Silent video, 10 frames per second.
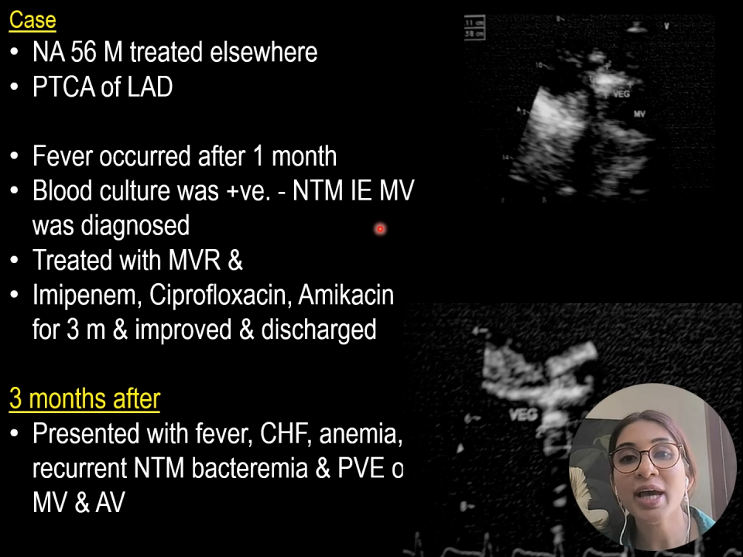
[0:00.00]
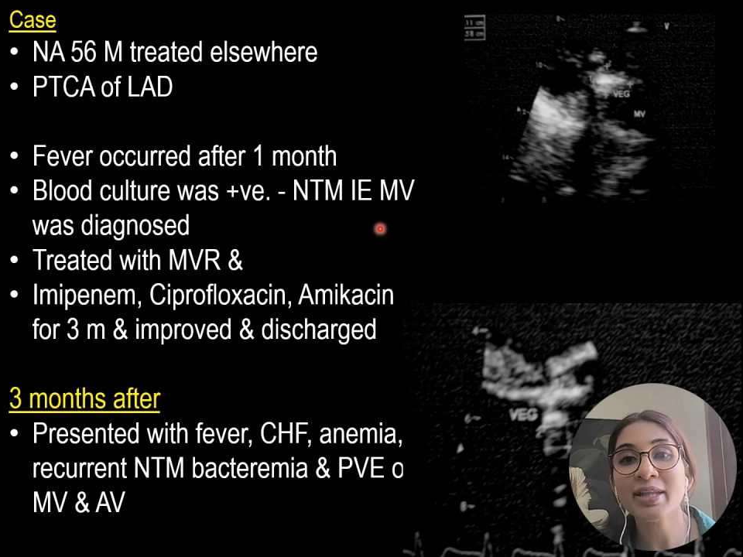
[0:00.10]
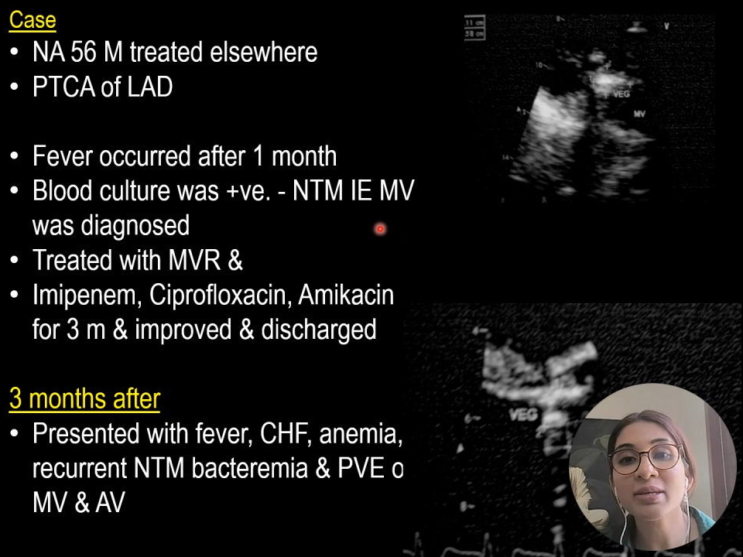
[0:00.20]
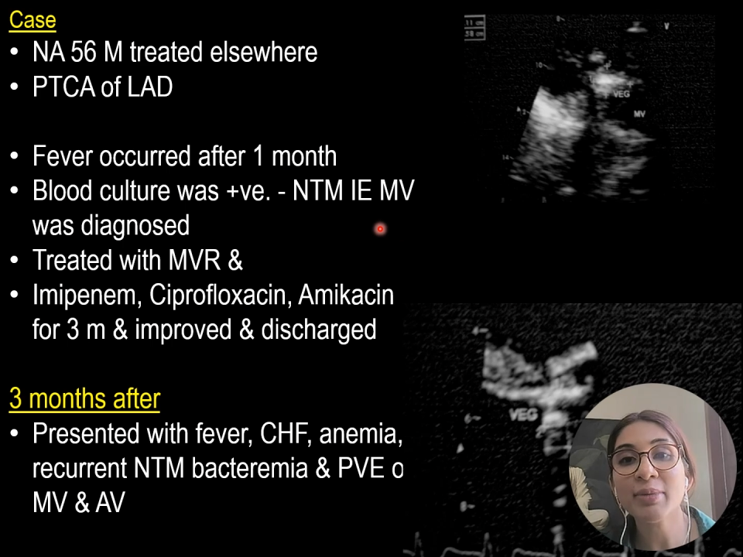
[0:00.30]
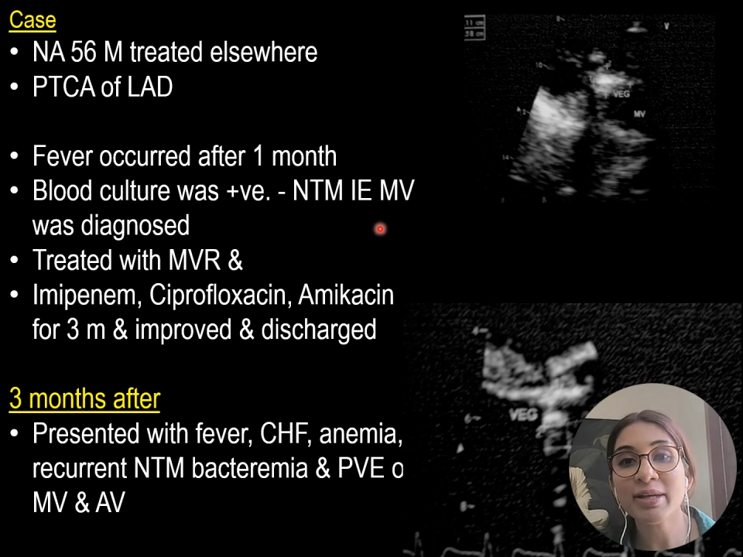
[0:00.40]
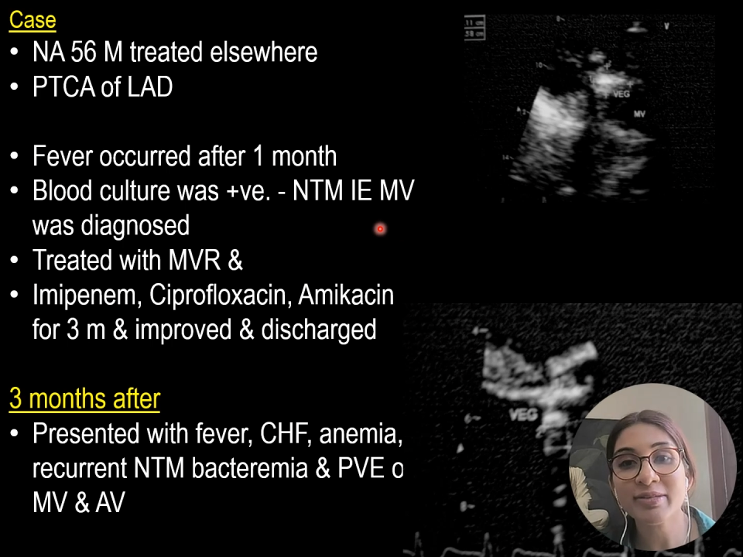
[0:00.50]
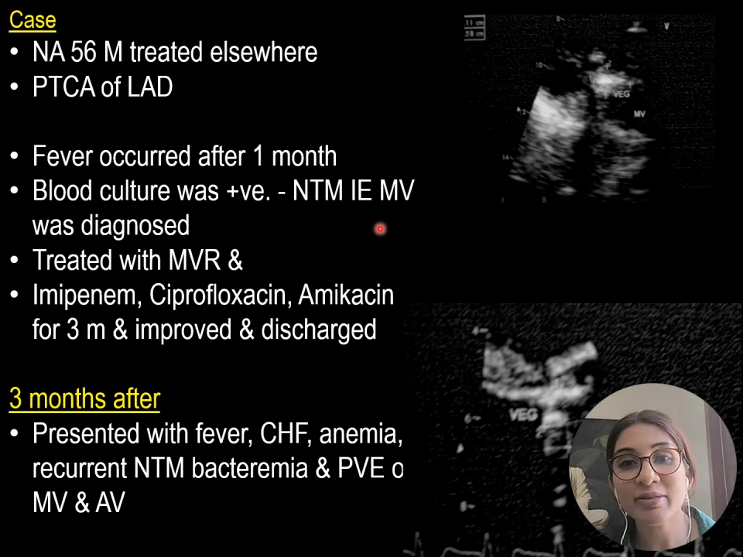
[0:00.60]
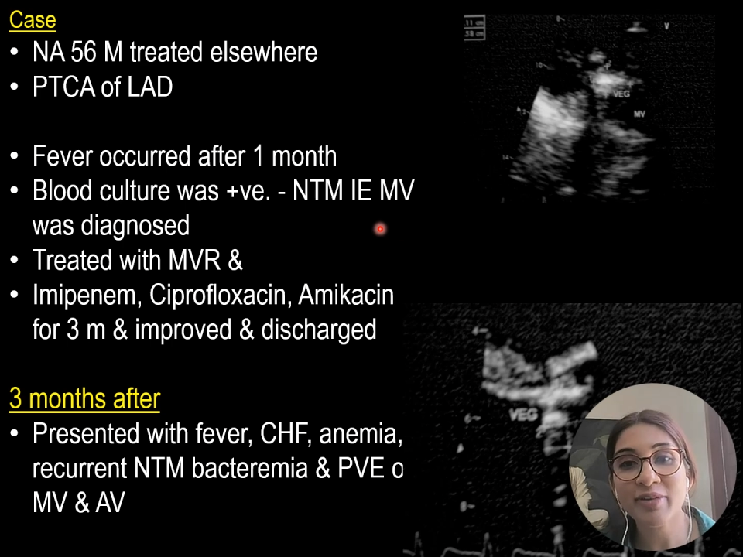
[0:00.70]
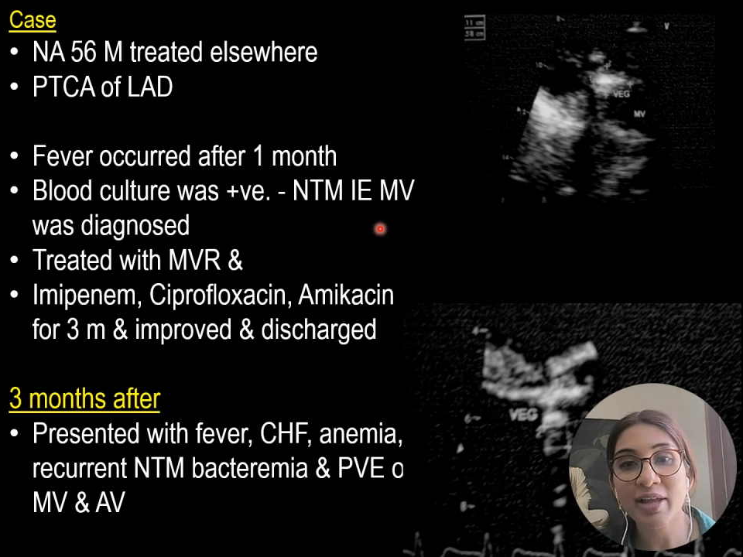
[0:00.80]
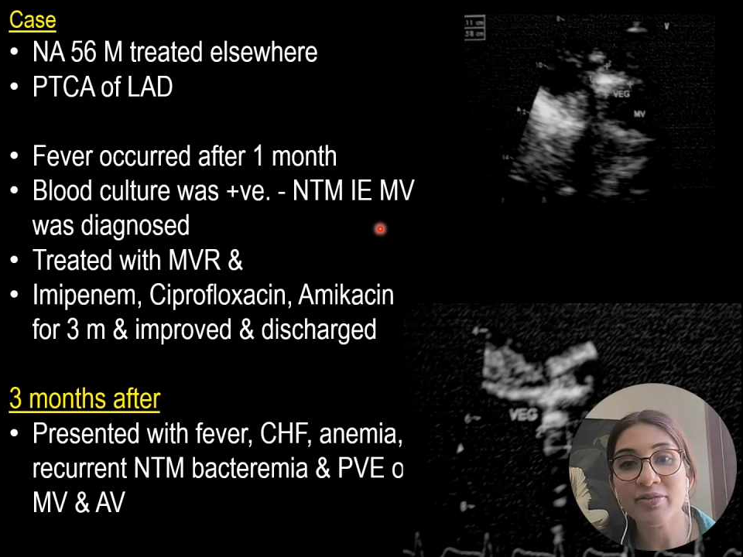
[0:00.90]
at the mitral
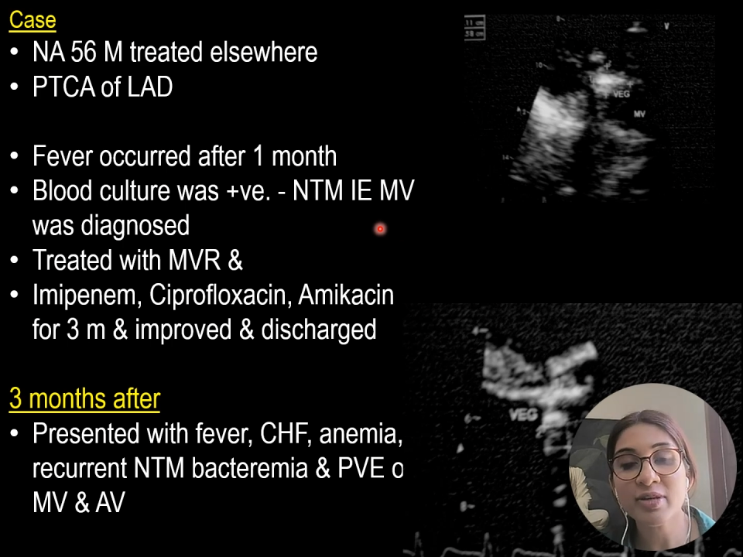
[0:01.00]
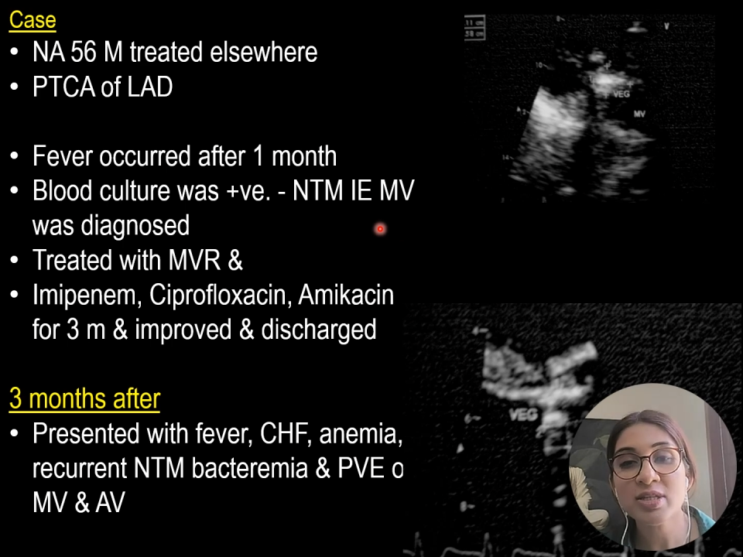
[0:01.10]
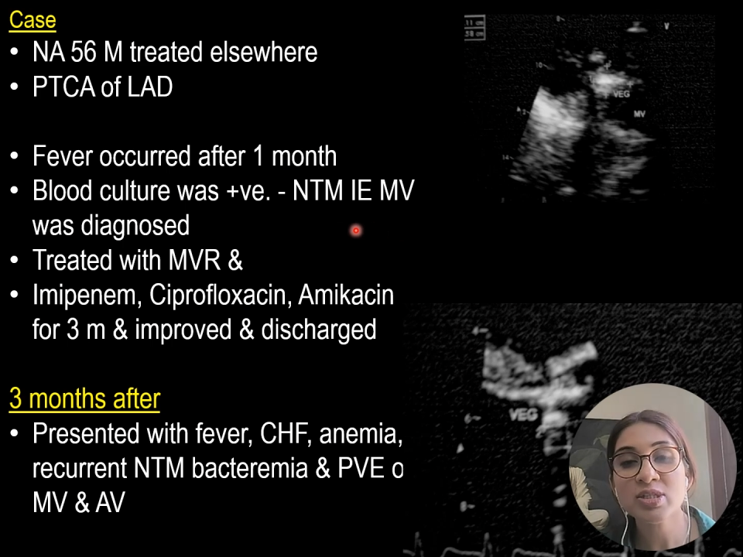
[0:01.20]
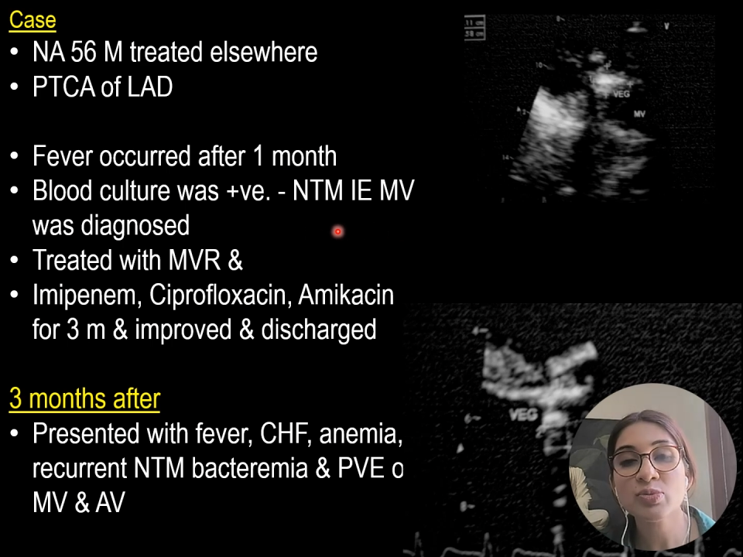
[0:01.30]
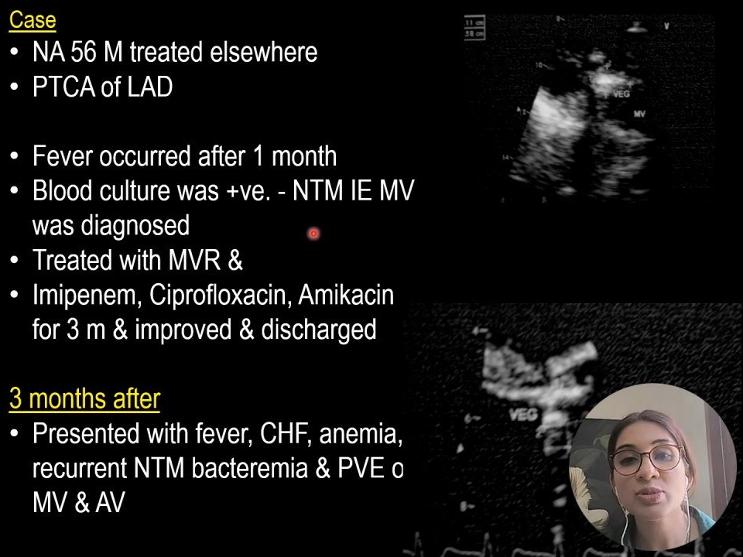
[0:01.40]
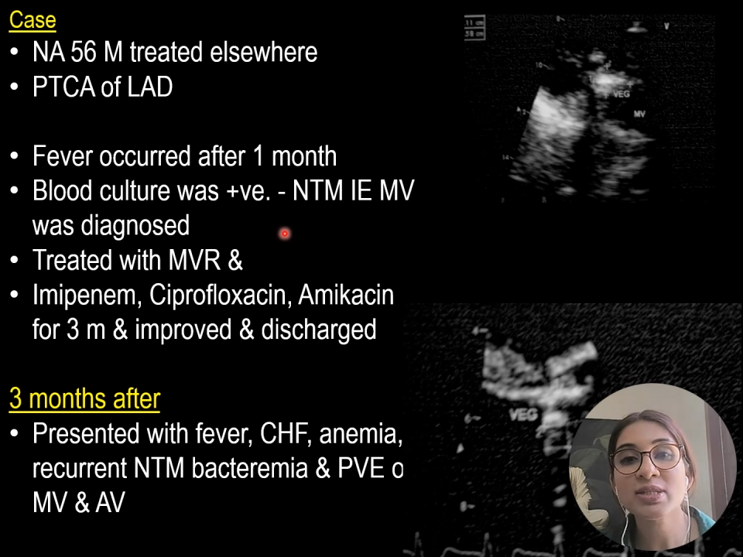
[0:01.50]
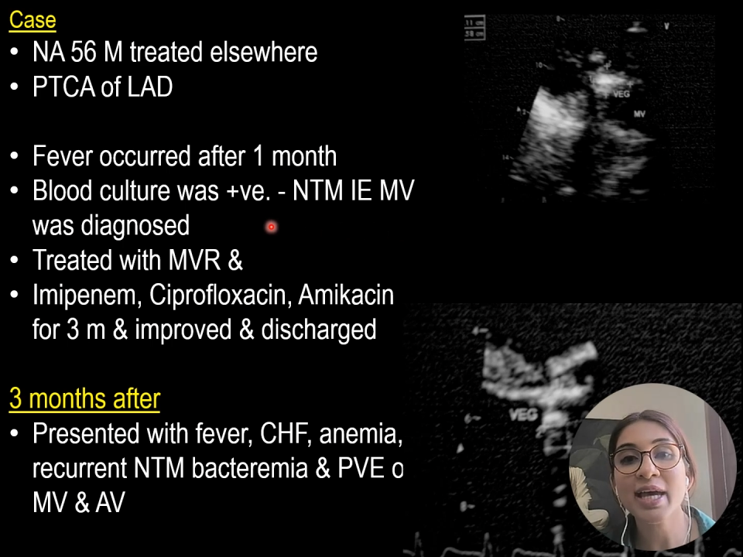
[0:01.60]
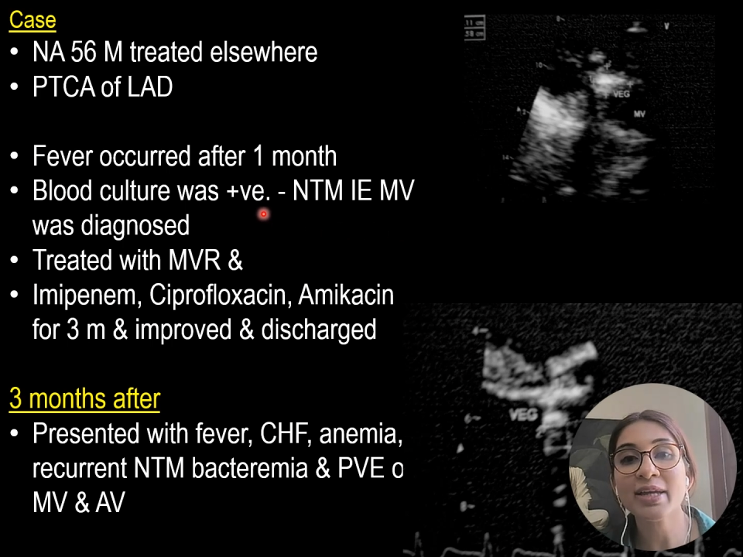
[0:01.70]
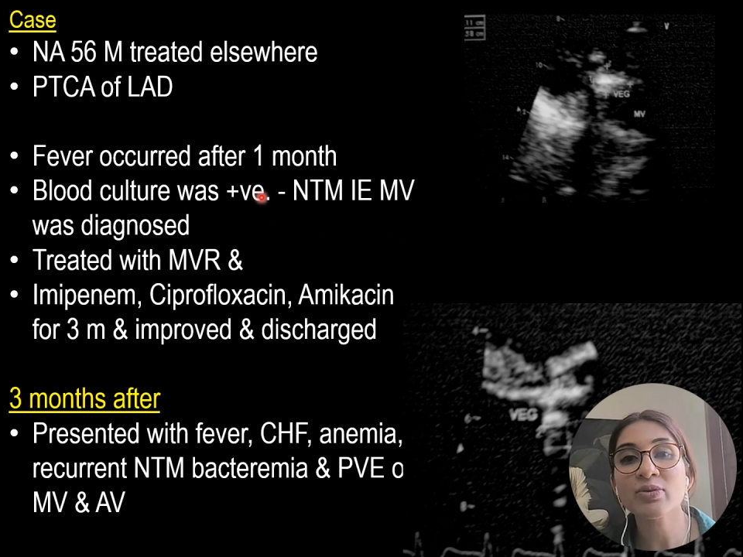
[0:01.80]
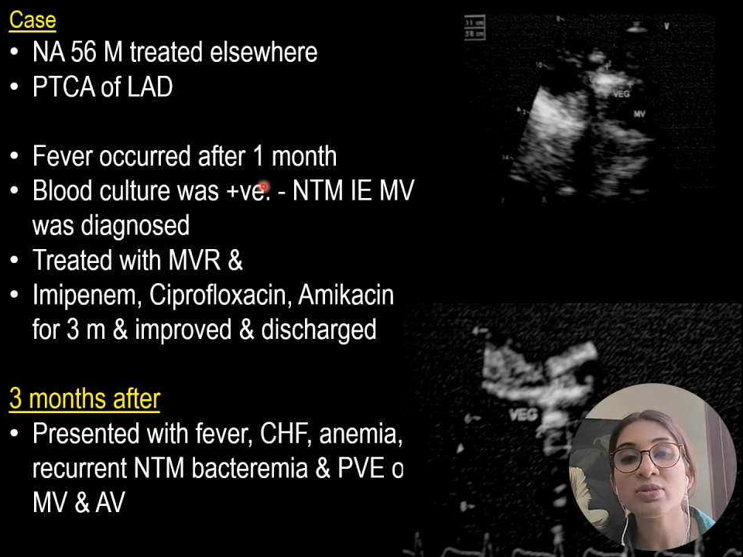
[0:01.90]
valve, so was
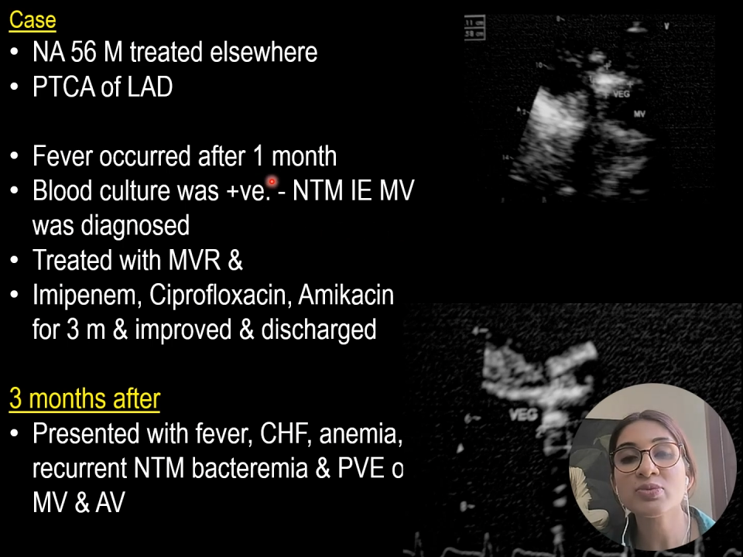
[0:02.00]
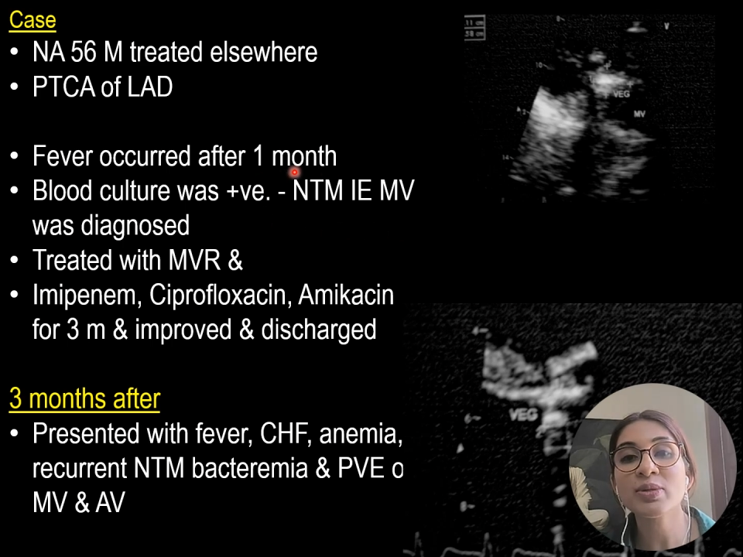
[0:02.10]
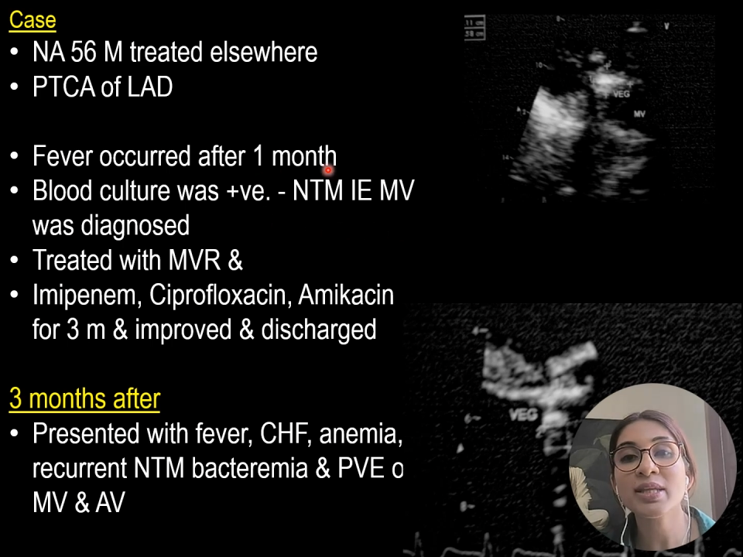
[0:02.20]
diagnosed with